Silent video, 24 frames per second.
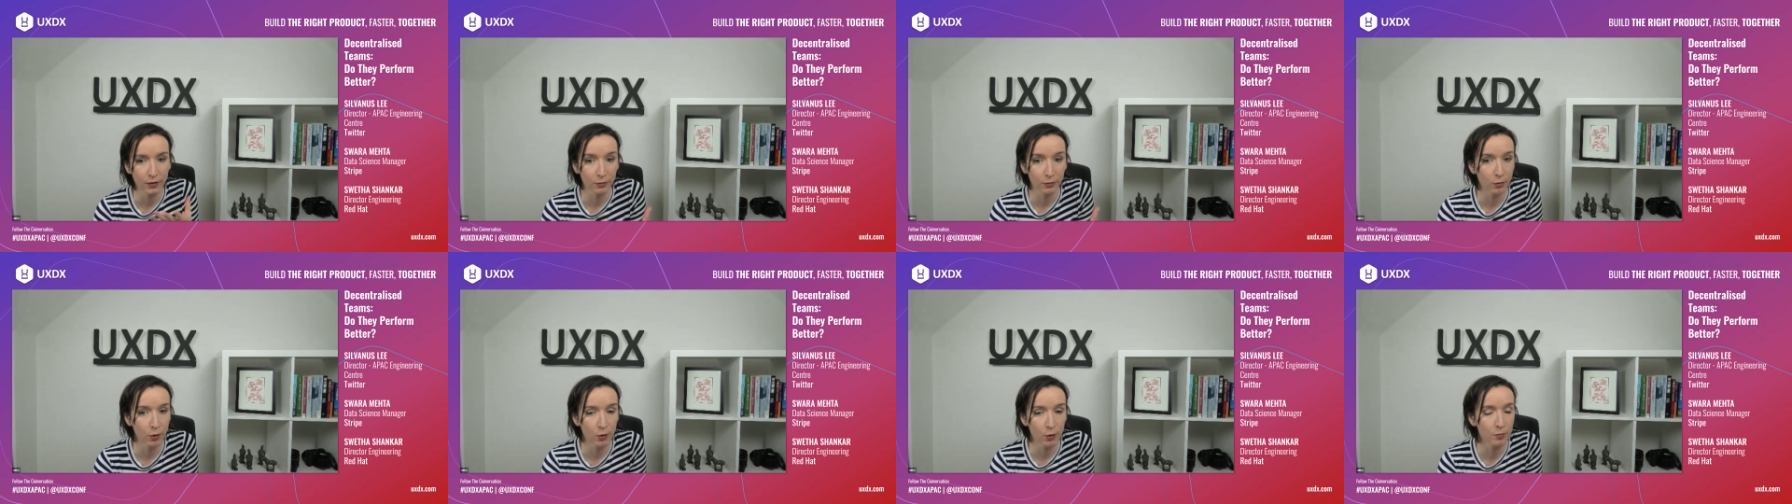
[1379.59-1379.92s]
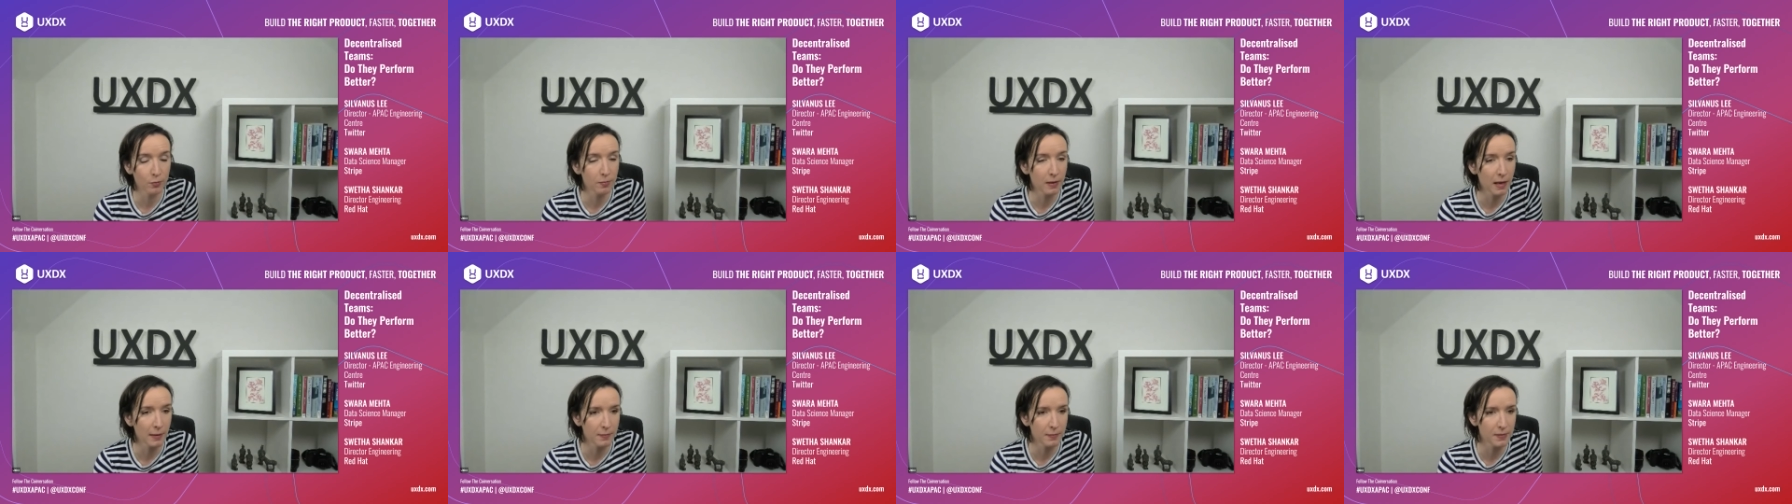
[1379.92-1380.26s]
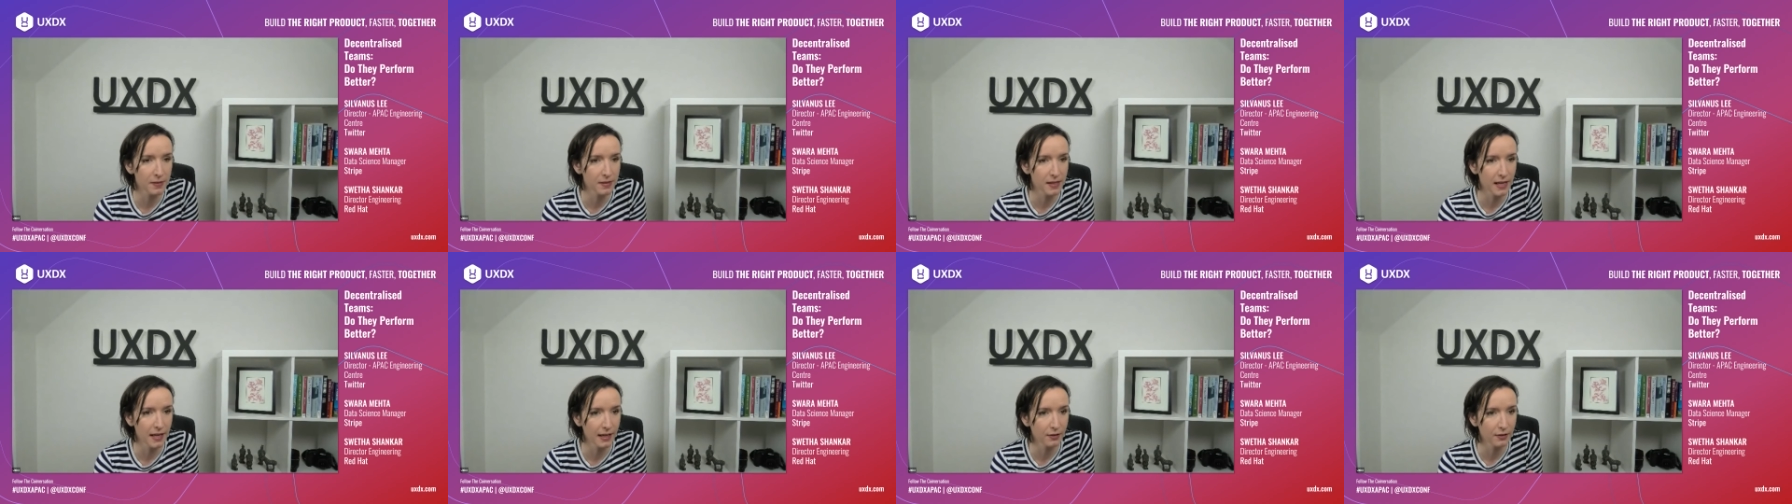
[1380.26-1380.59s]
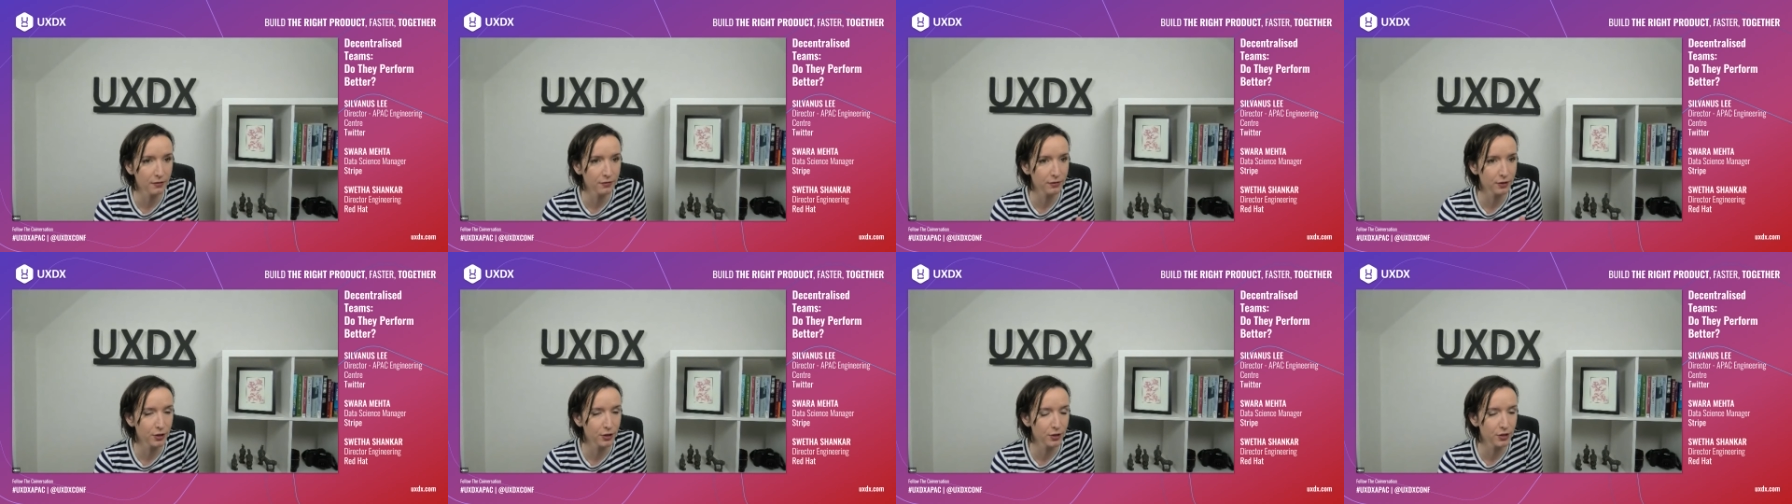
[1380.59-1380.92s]
roadmap set out for
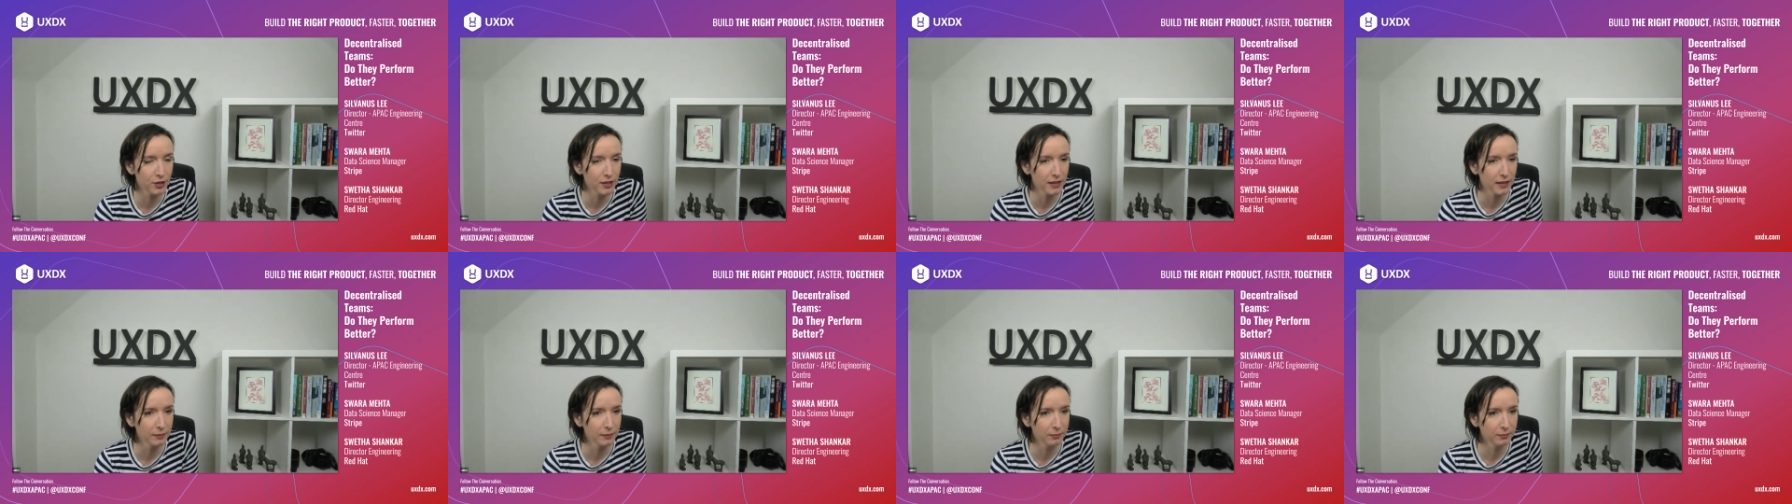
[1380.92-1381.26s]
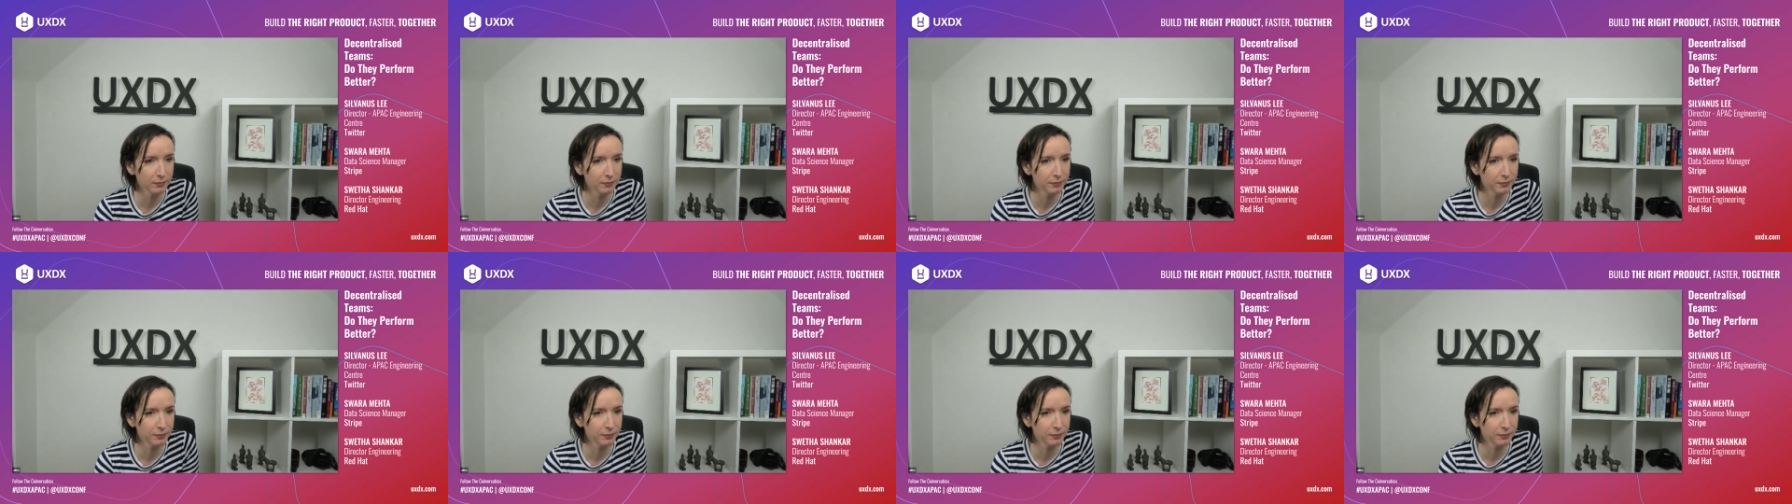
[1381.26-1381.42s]
your team?